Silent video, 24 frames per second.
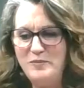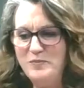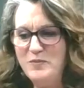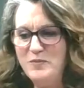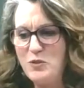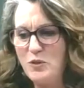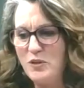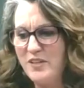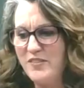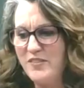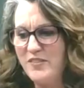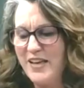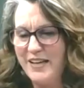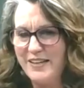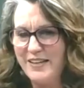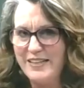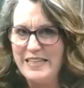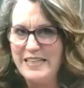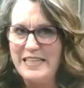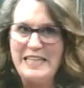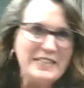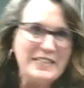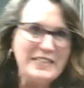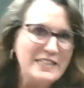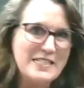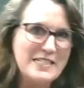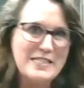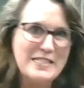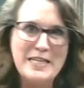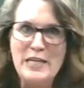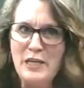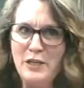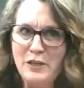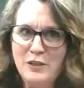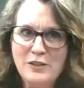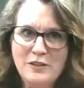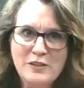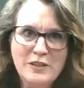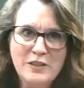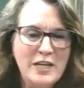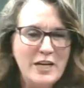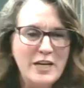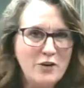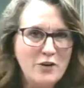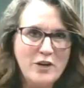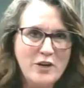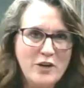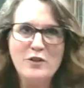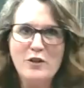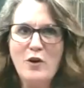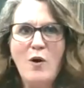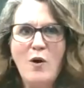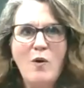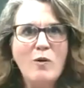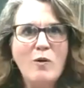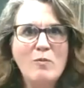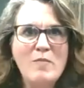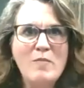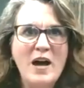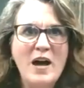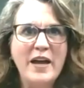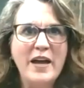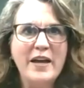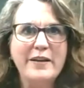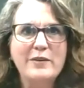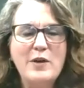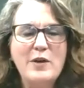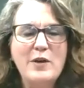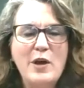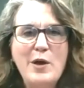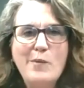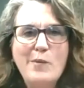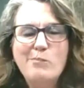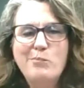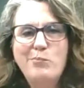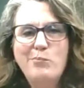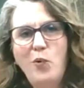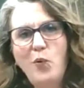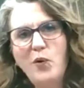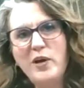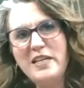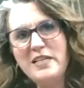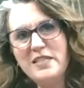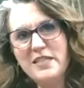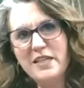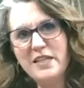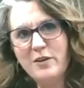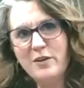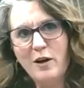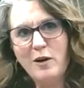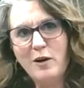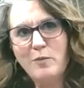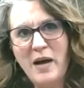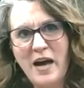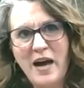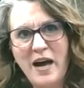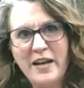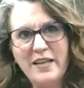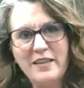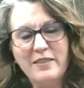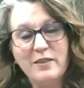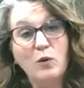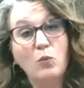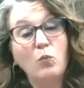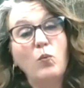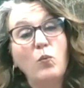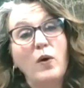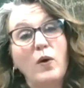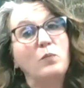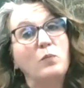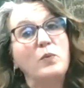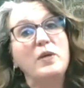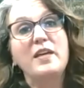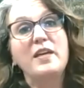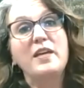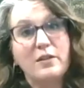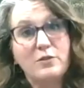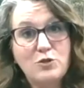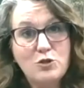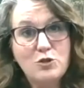sort of that Achilles heel, canary in the coal mine point in our body, that when we get